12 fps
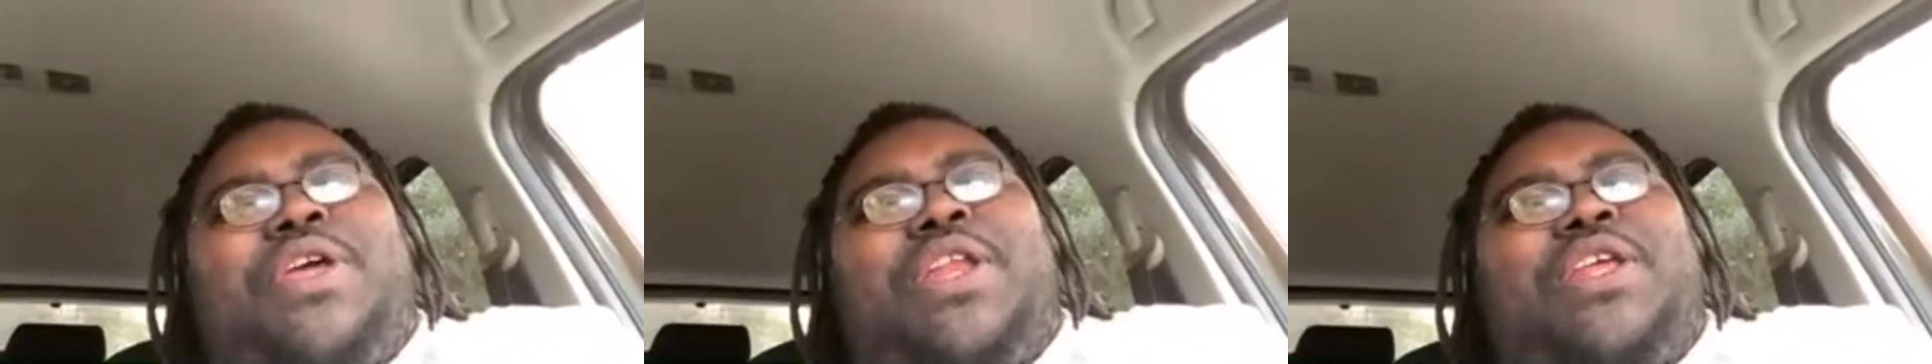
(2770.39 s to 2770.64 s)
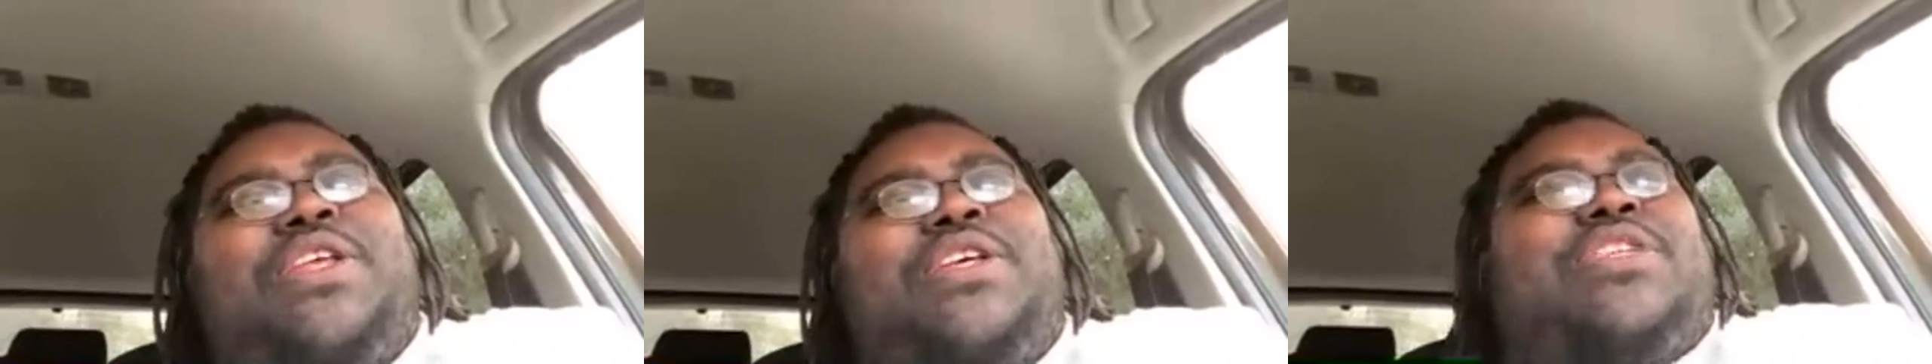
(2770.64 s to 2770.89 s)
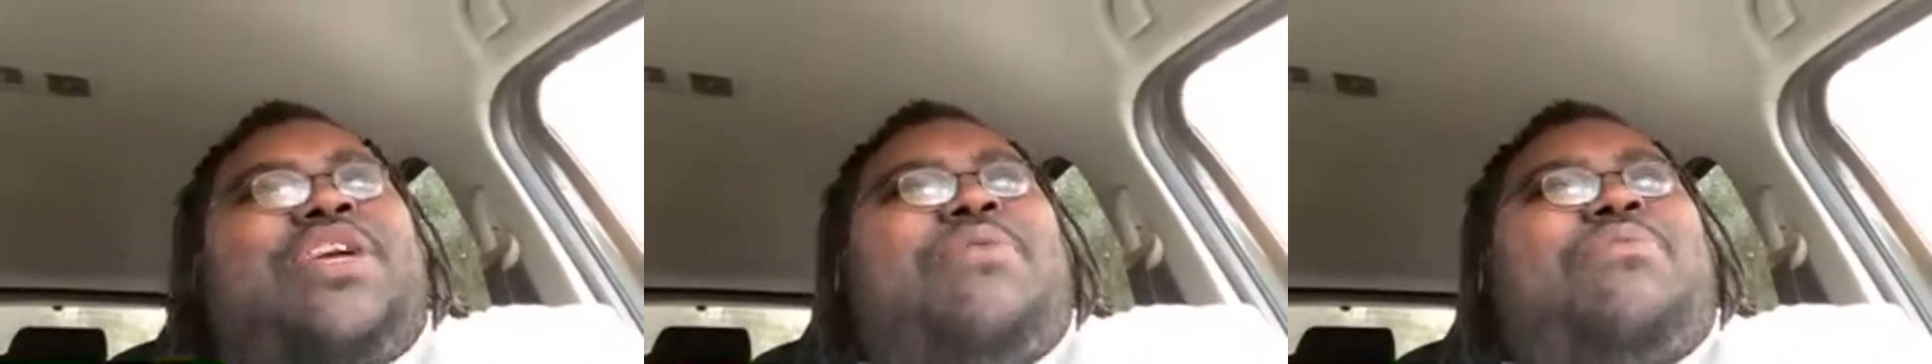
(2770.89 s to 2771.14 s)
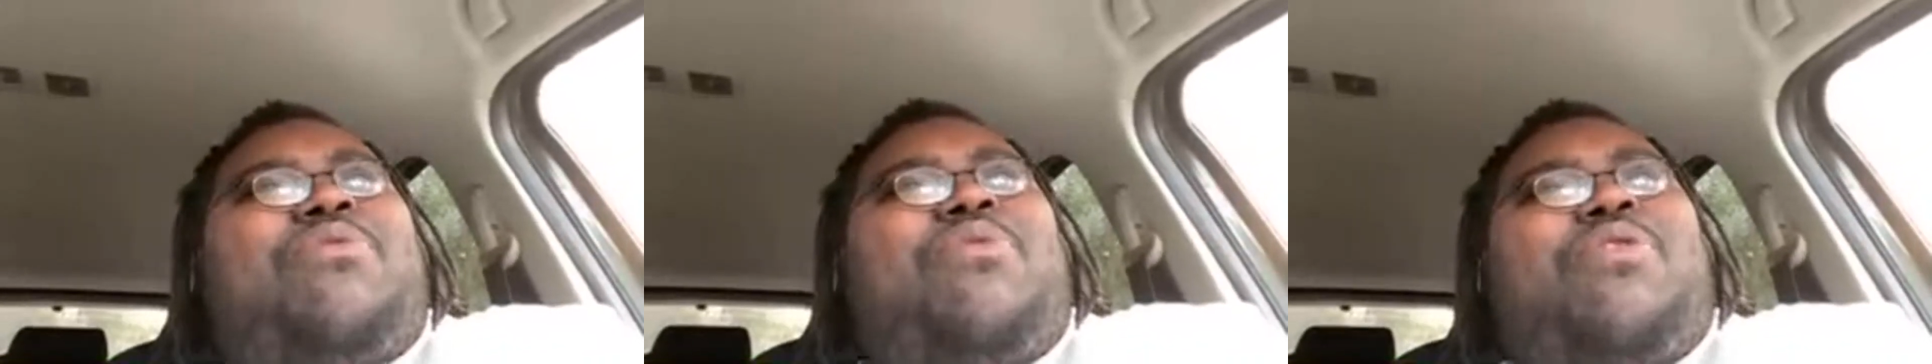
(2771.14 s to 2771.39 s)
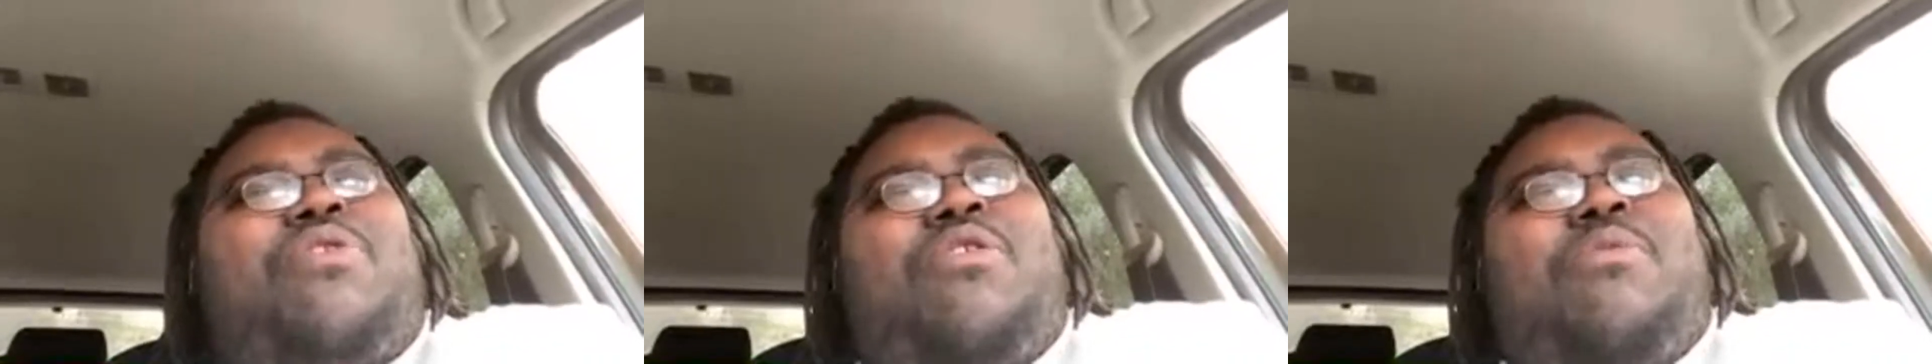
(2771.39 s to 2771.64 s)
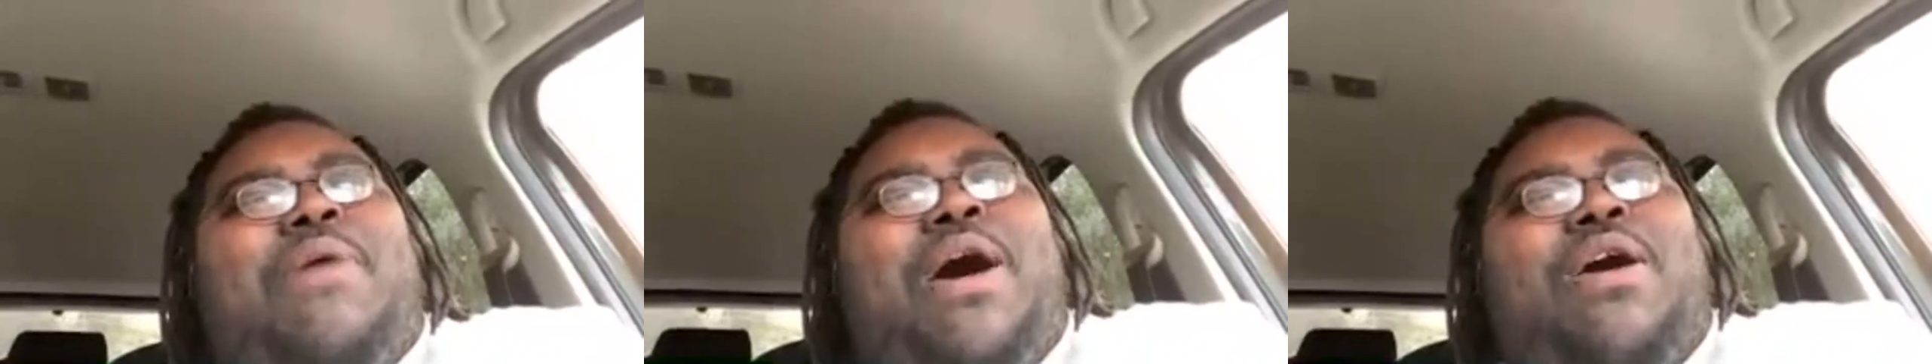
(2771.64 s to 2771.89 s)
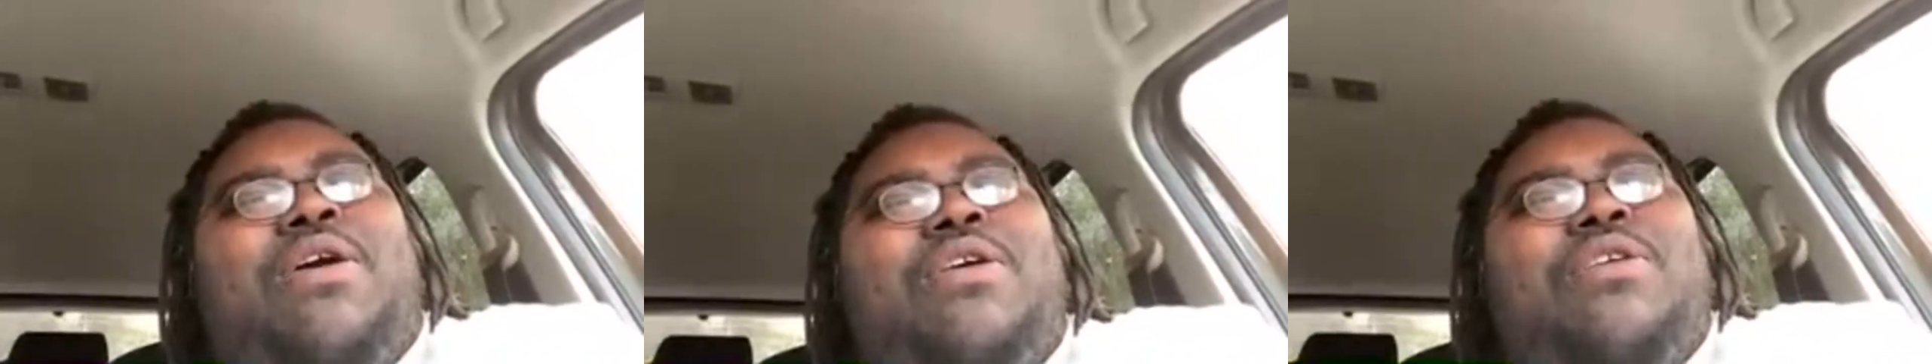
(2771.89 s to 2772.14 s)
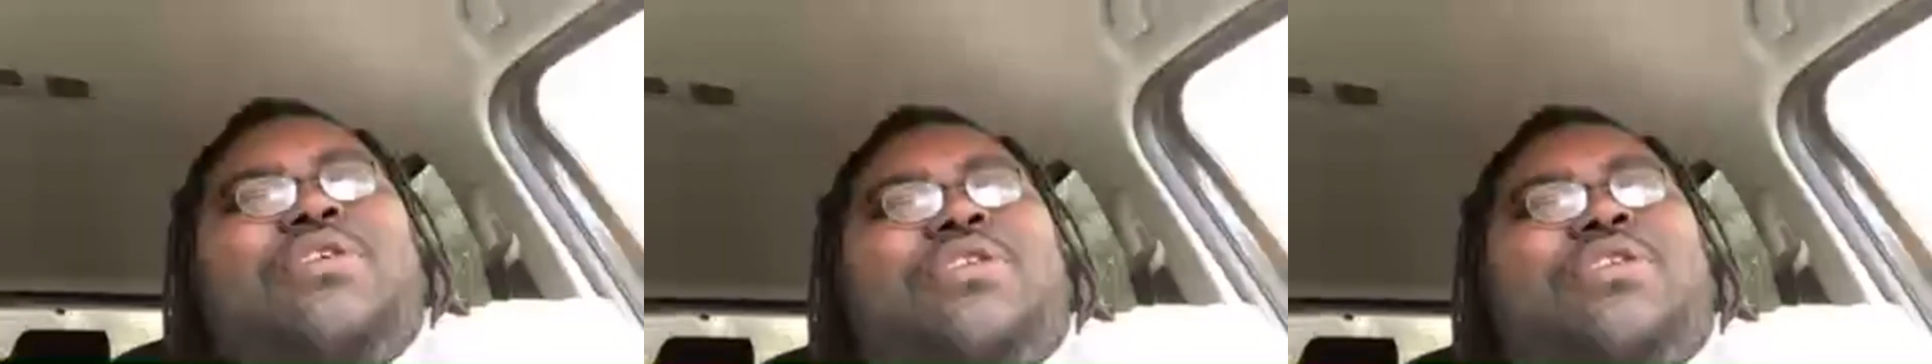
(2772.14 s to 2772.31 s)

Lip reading: And then he just kept going on about